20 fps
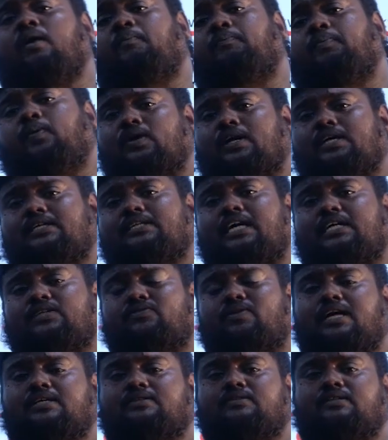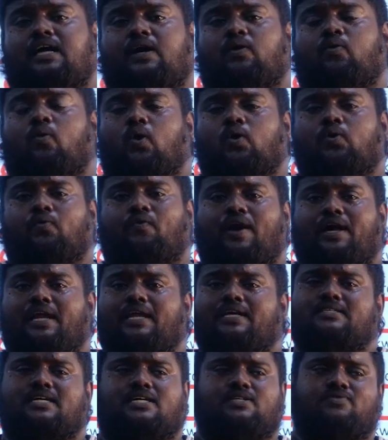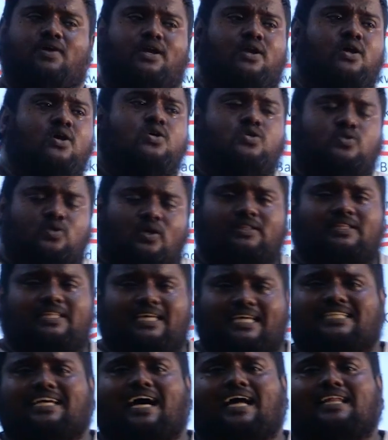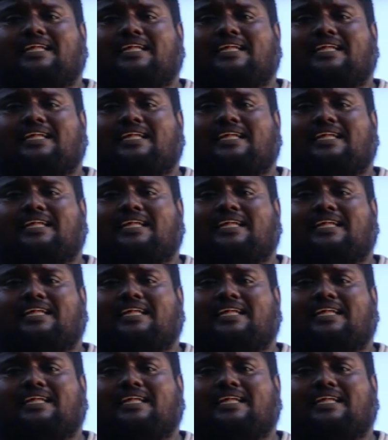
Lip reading: protest as well as their own queries as well. So these are